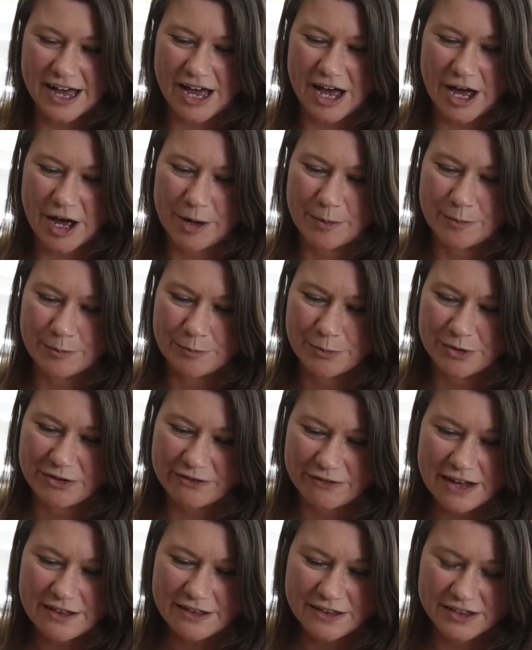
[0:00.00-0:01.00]
But
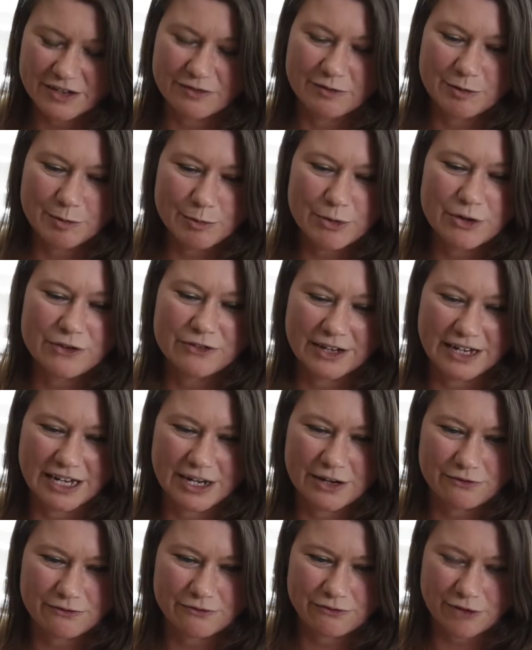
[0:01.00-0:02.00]
rather than removing
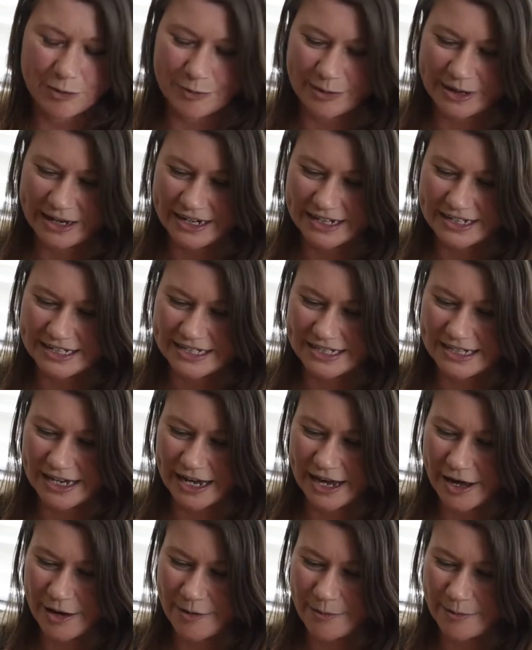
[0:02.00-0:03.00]
it from it,
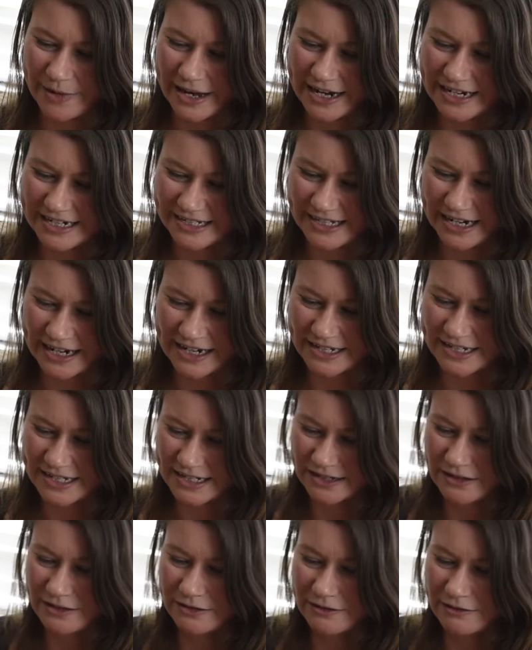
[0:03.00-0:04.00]
I decided
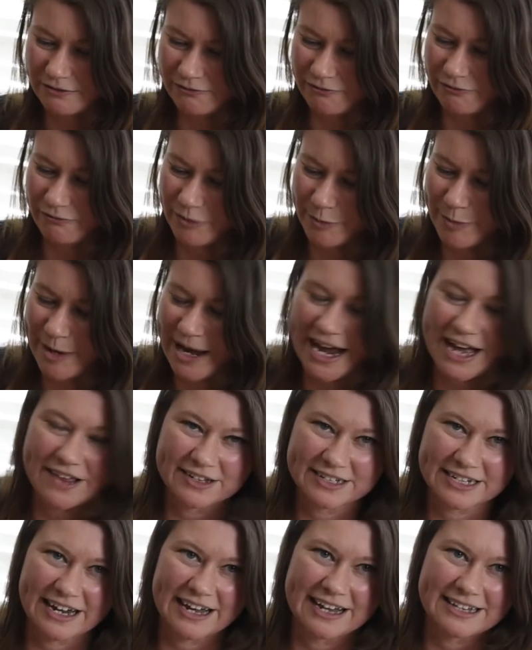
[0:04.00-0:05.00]
to repair
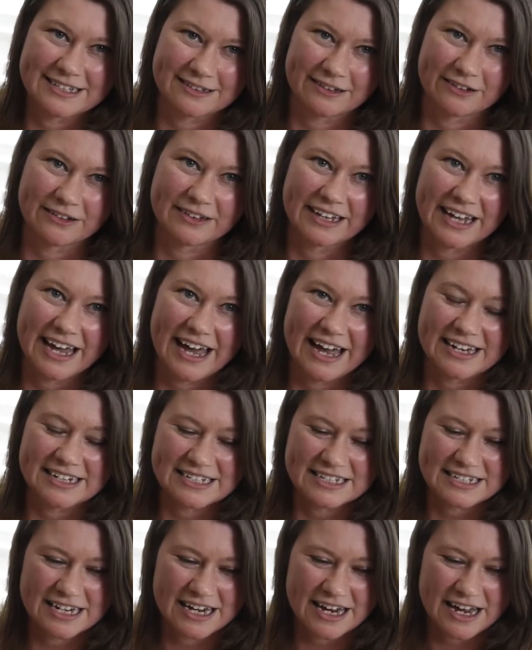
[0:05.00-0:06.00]
the tears along the
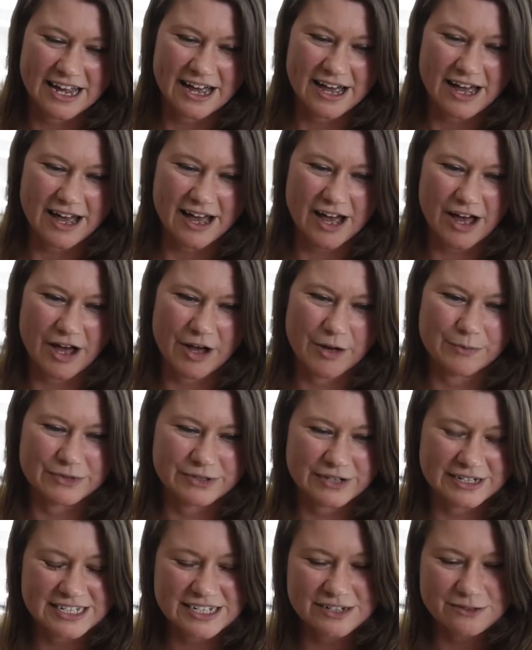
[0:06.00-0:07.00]
edge. So
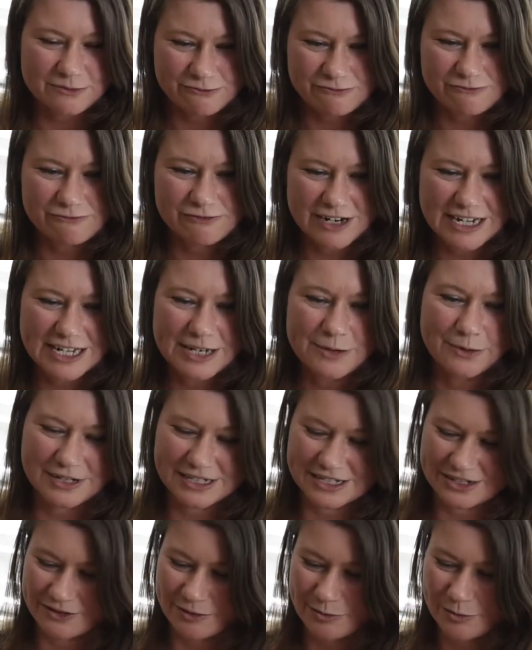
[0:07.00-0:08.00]
I didn't really
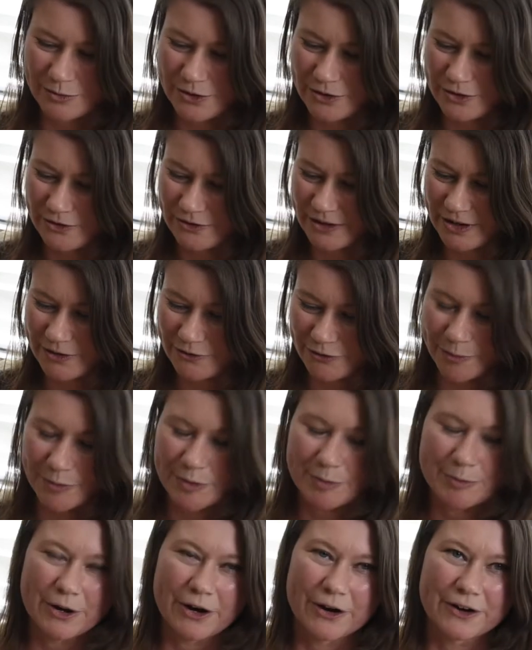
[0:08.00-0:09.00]
want to remove it from
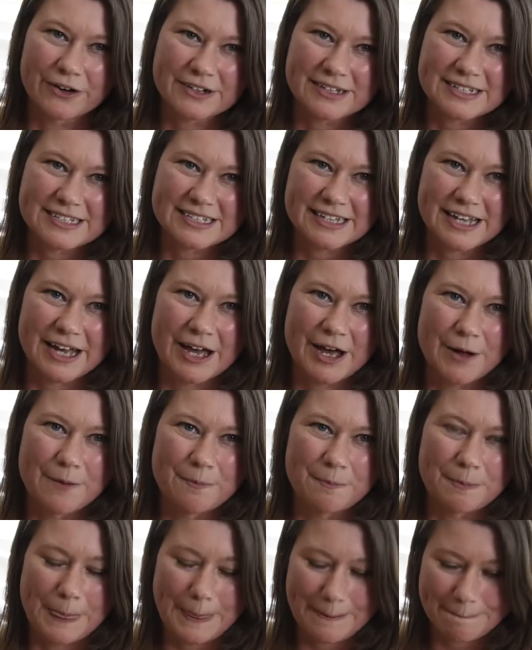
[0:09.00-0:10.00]
the box
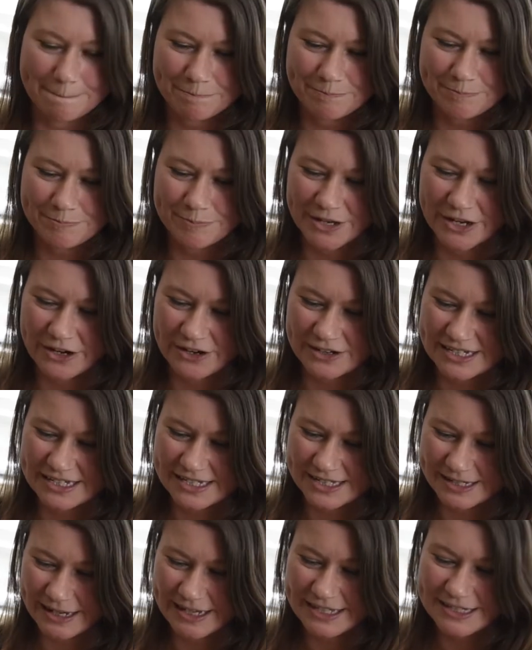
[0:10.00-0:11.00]
because
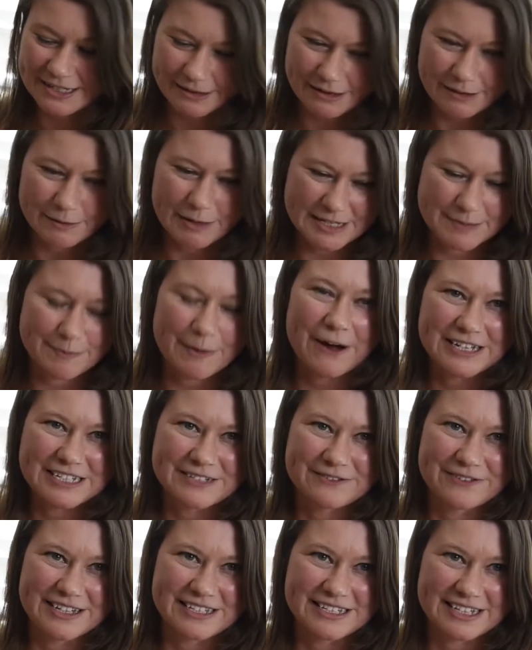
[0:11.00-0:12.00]
it's a part
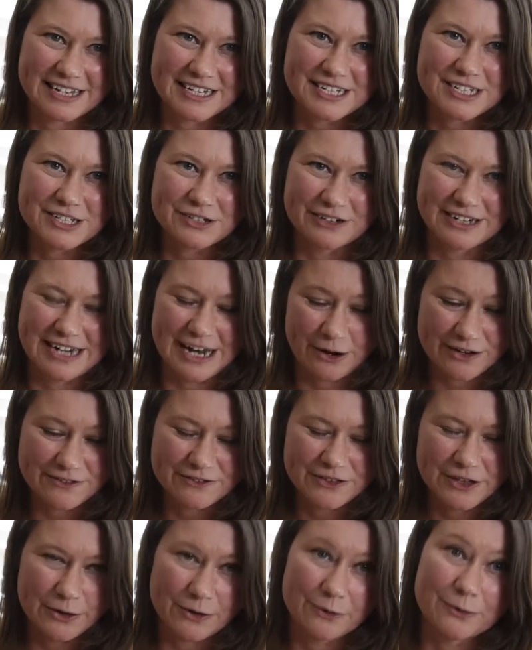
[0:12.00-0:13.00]
of its history now,
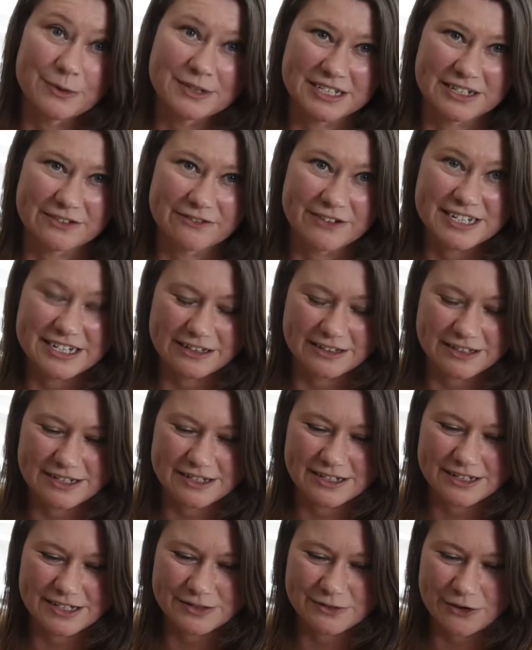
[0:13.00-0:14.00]
even though it wasn't original to
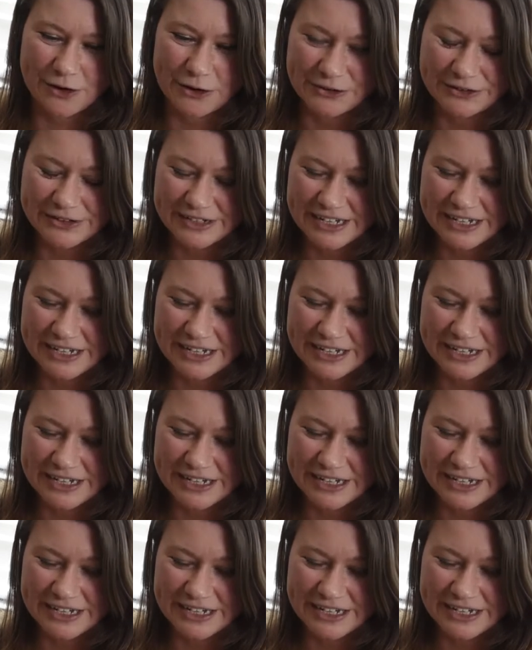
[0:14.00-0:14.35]
the scroll.